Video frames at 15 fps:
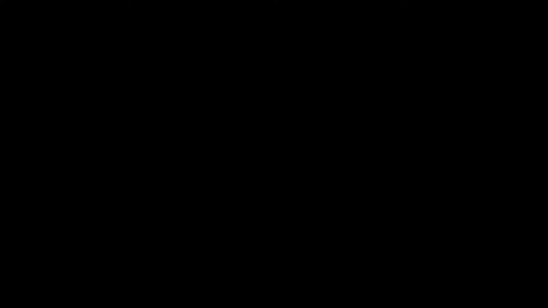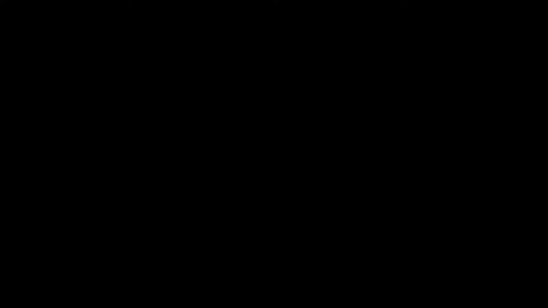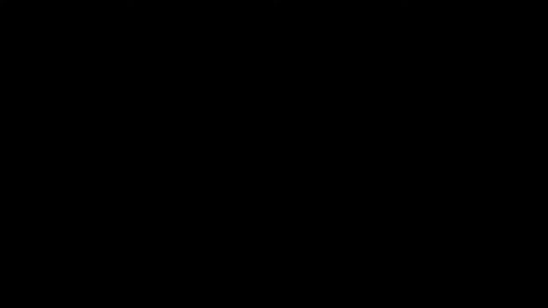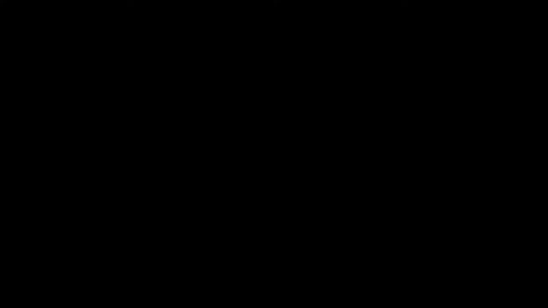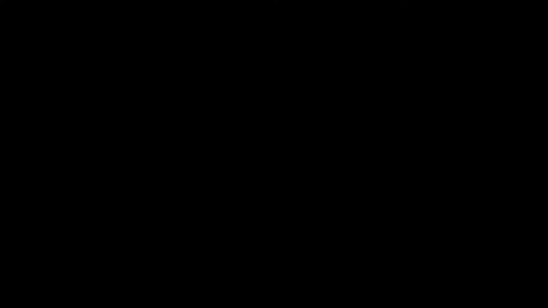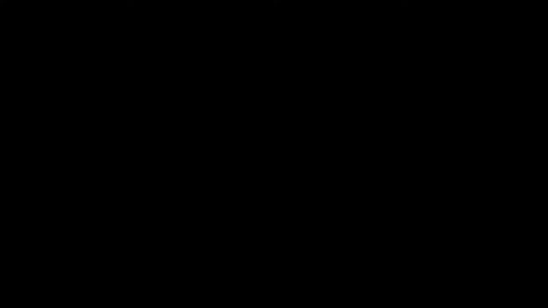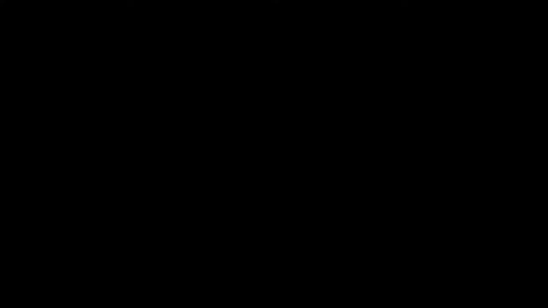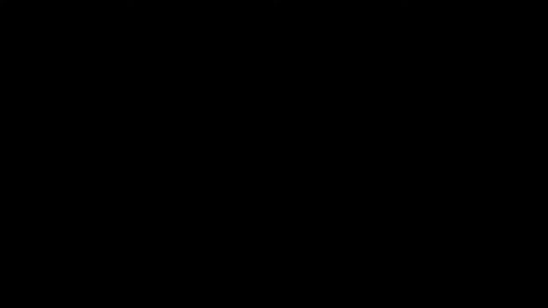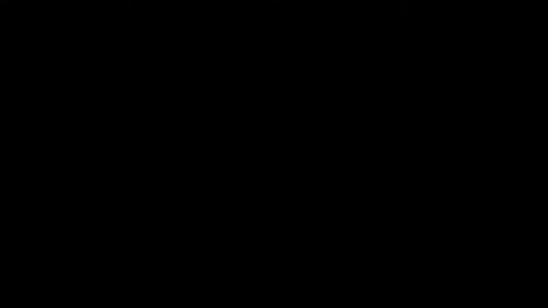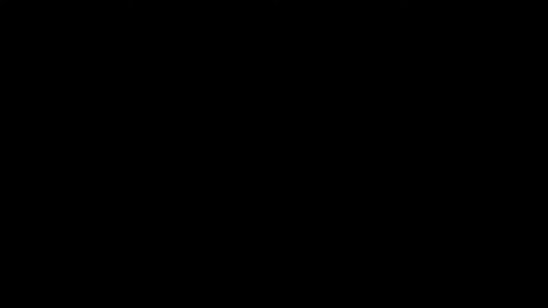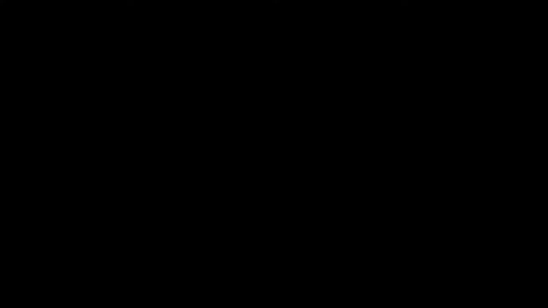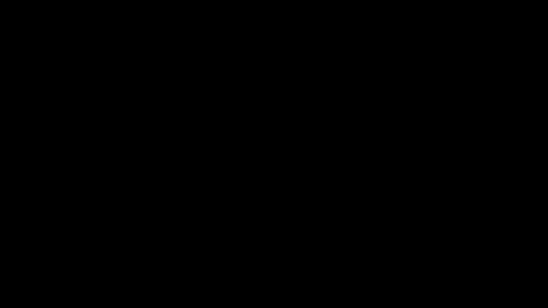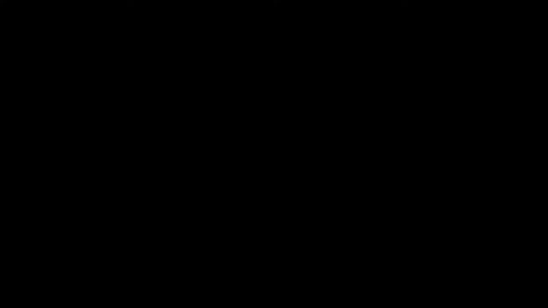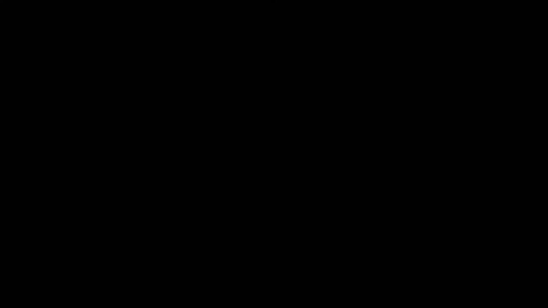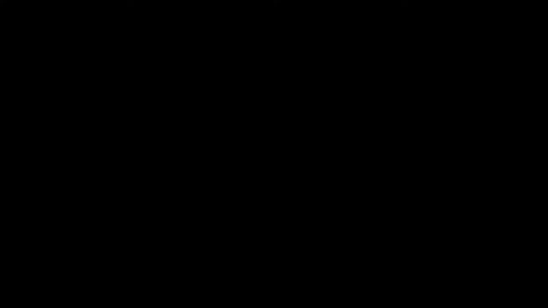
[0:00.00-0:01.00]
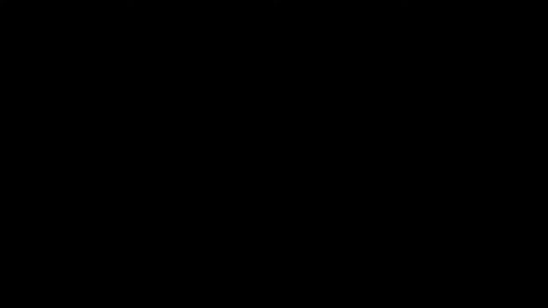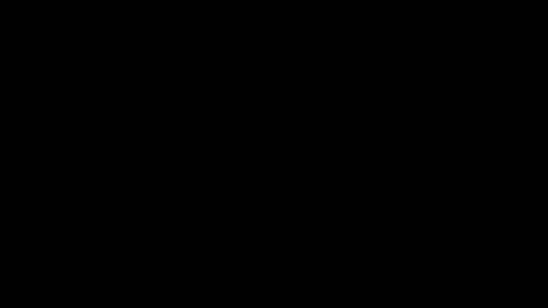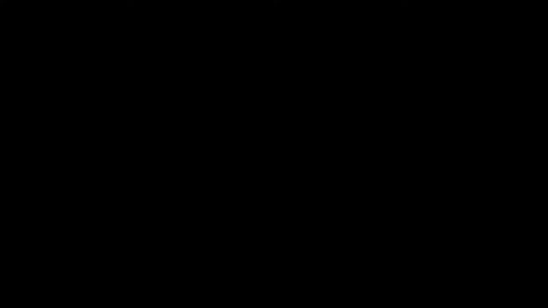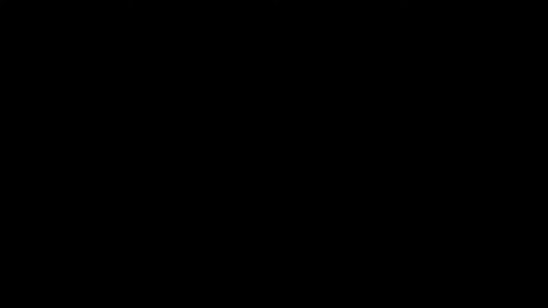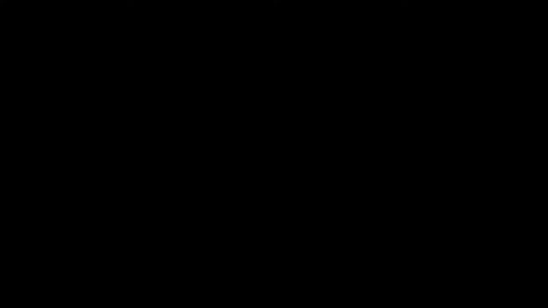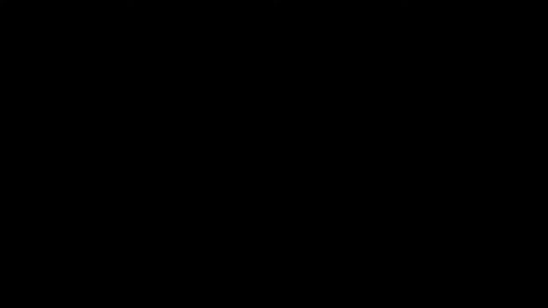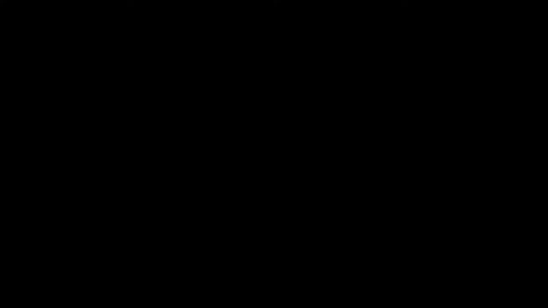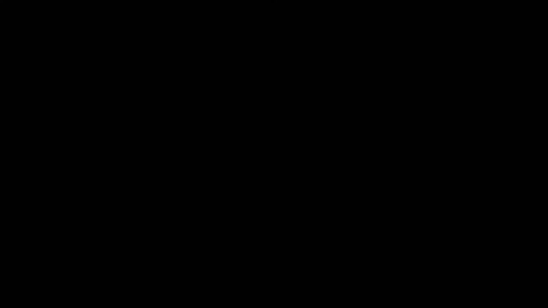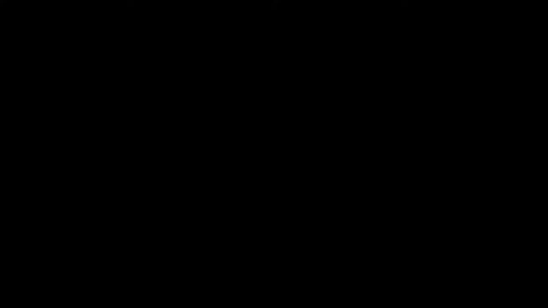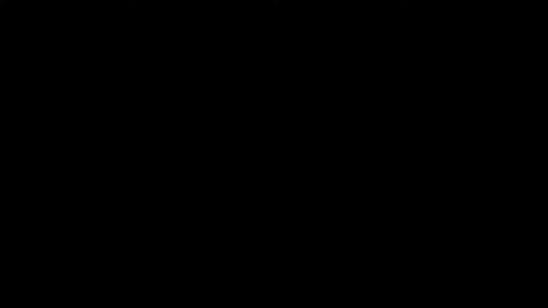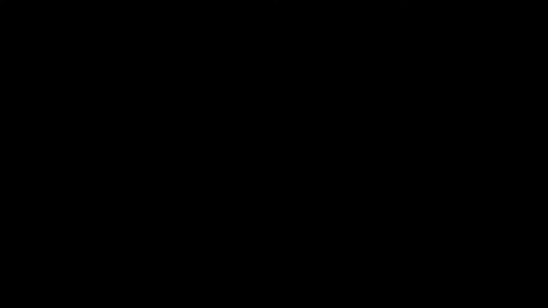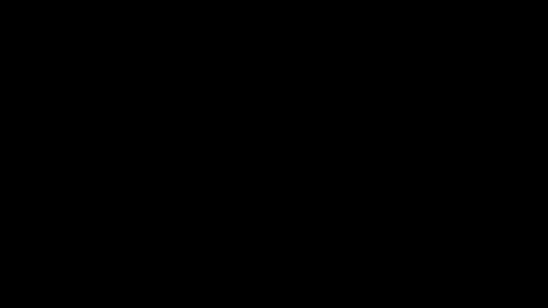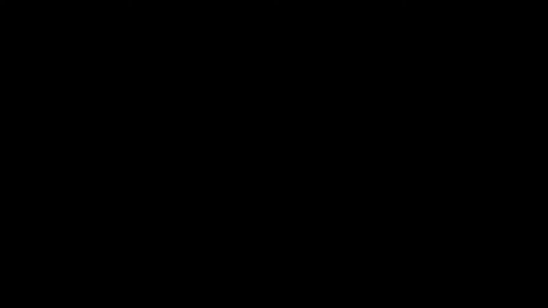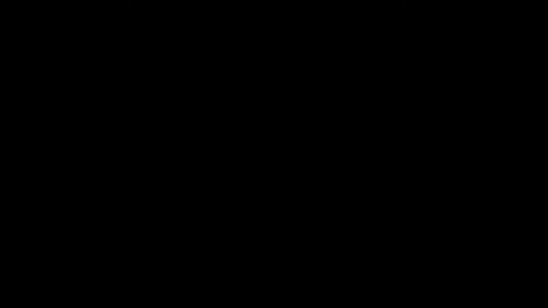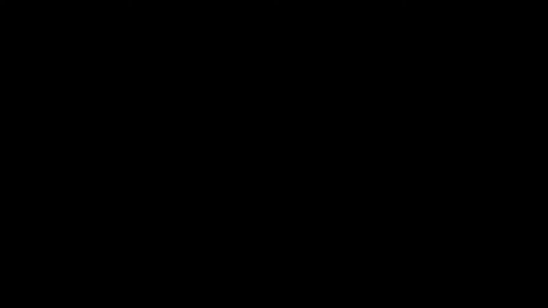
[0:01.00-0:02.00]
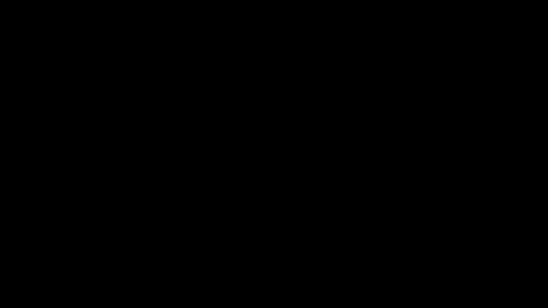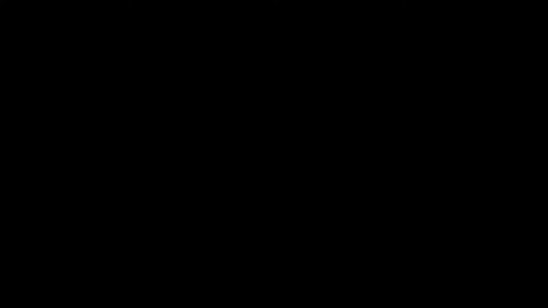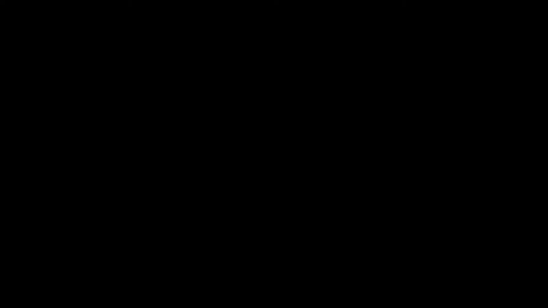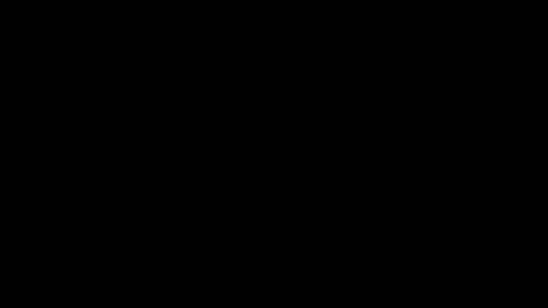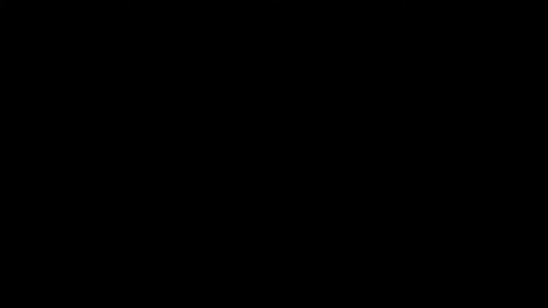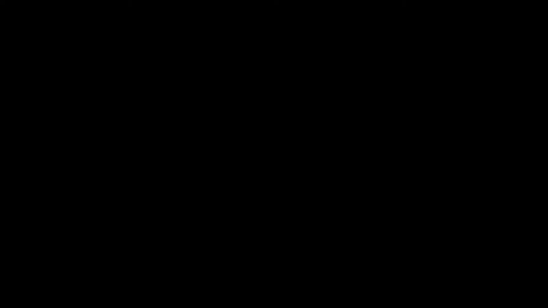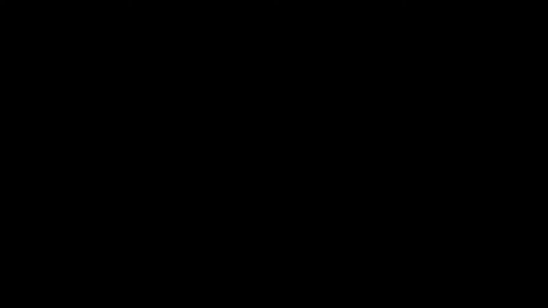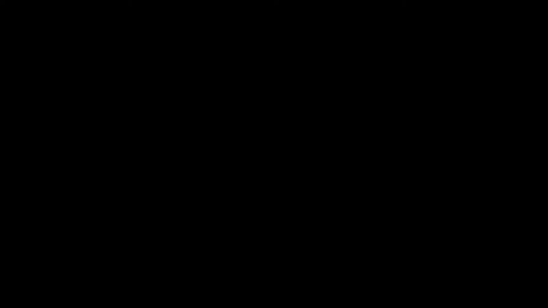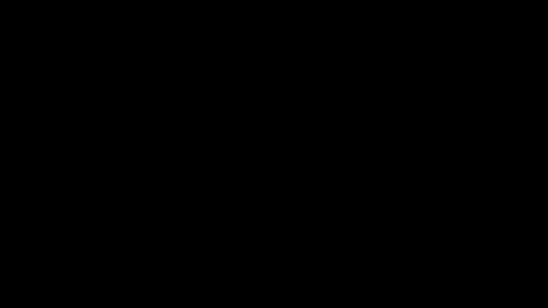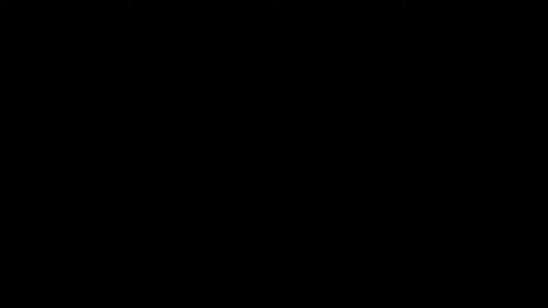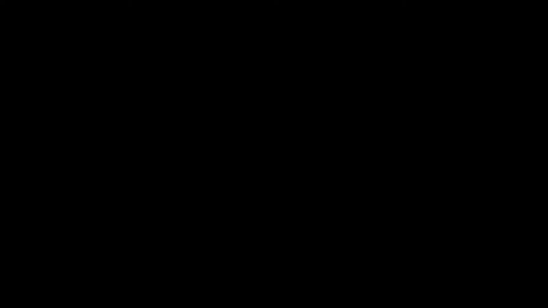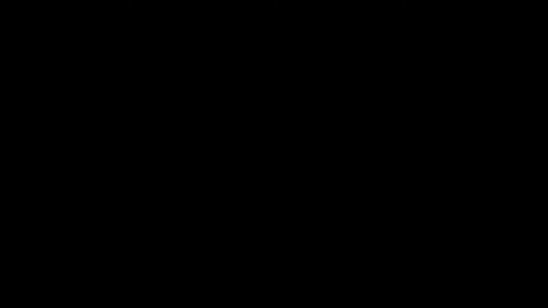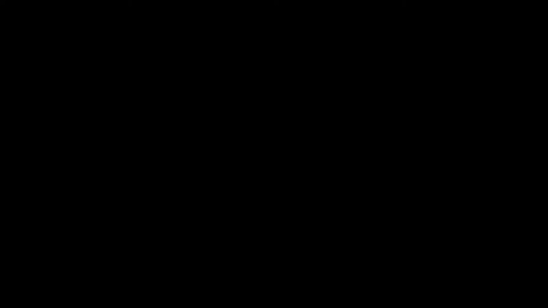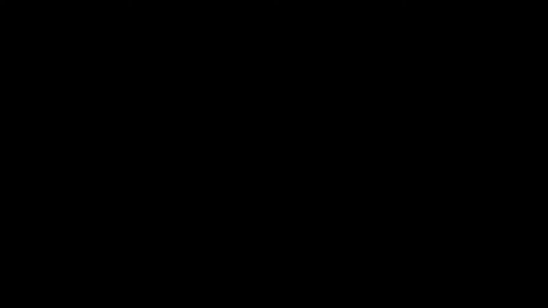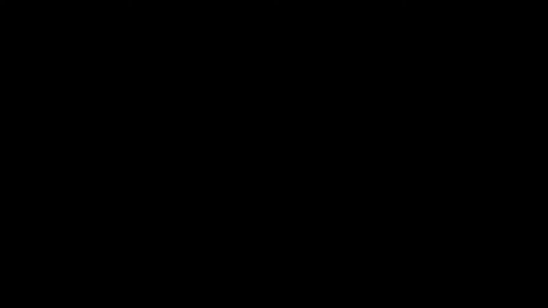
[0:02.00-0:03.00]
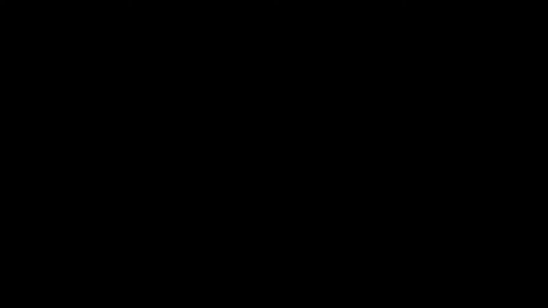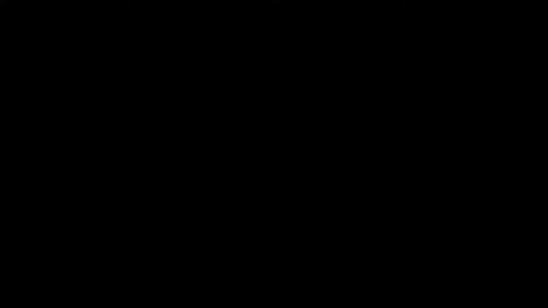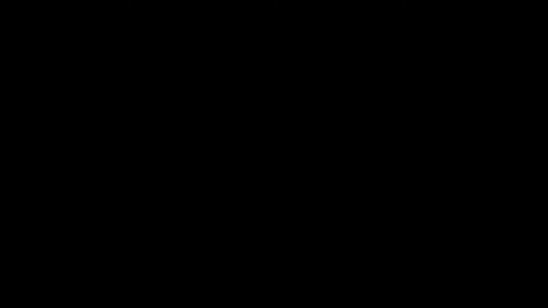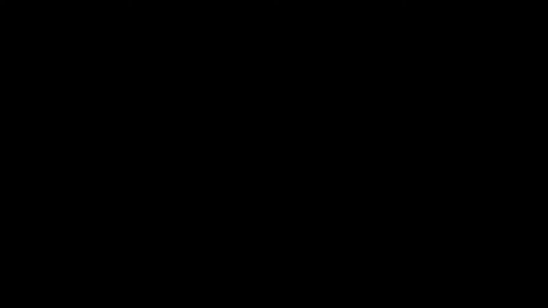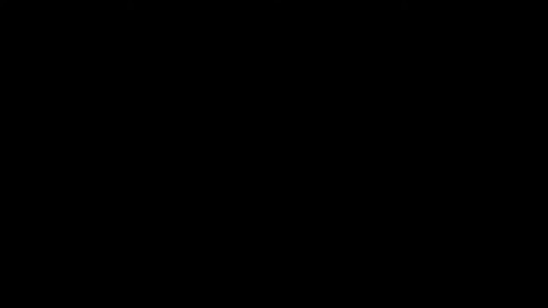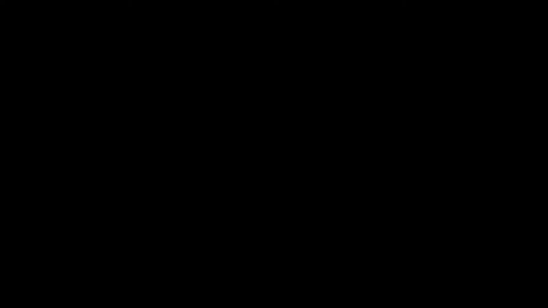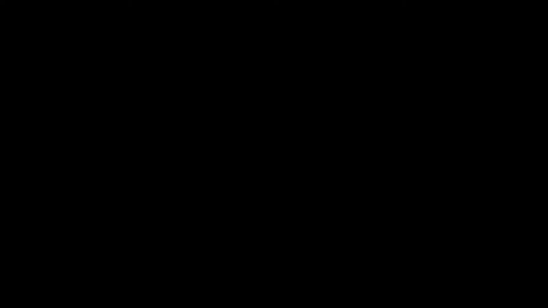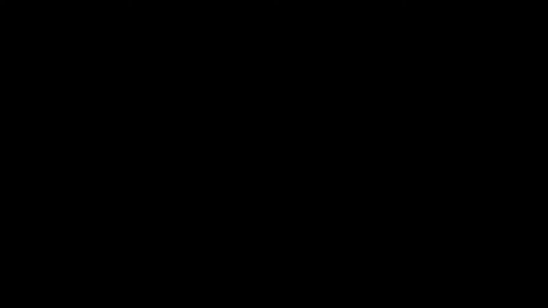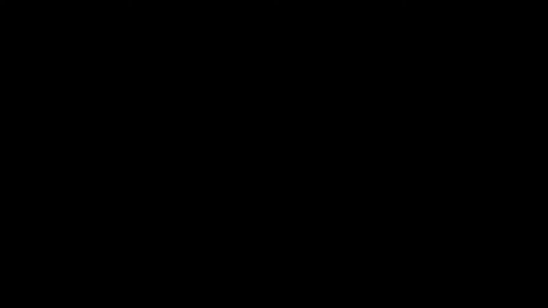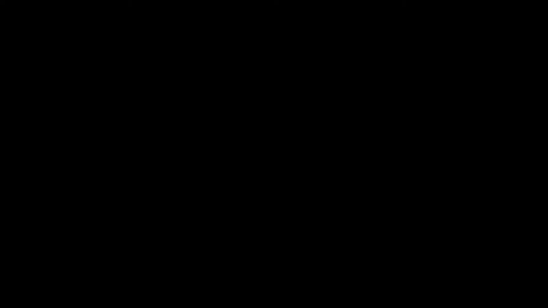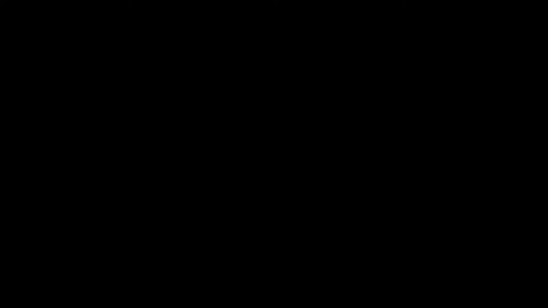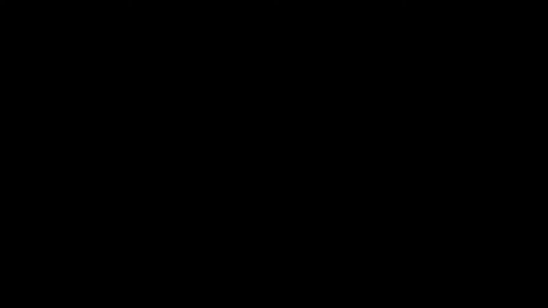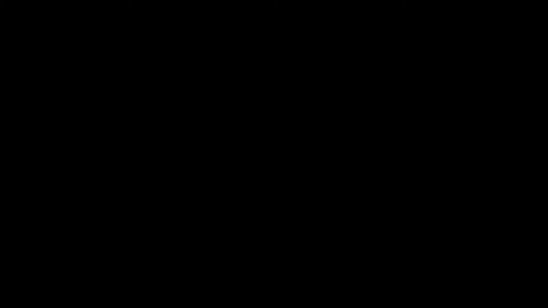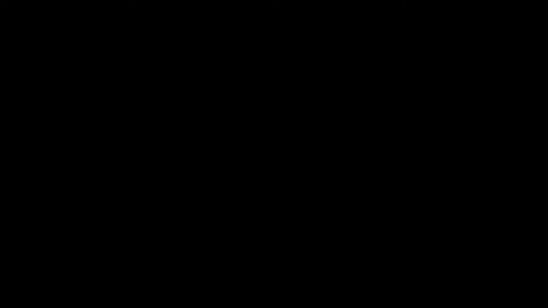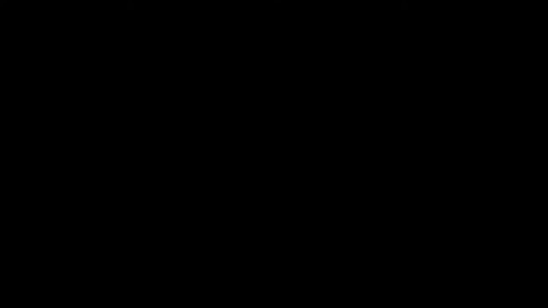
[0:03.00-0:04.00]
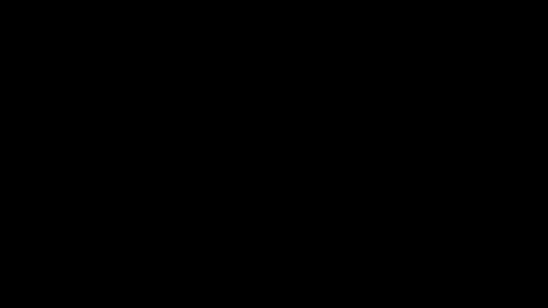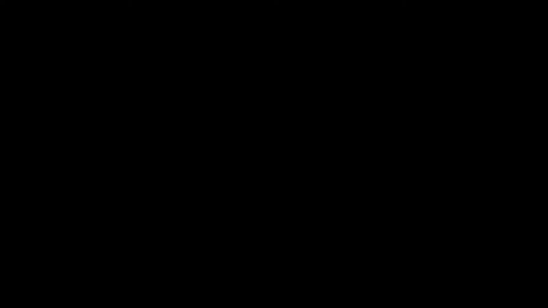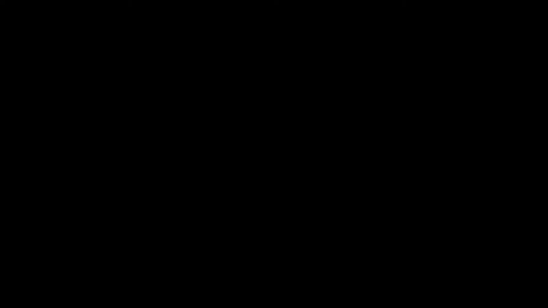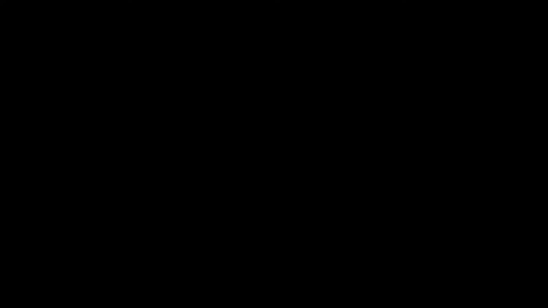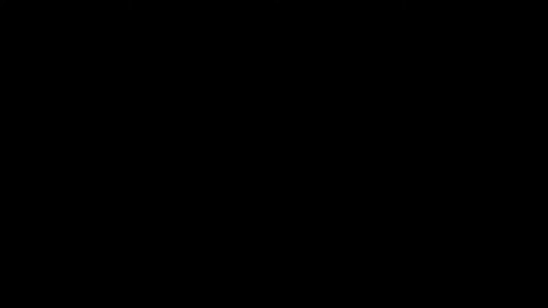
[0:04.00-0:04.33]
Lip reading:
(no speaker visible)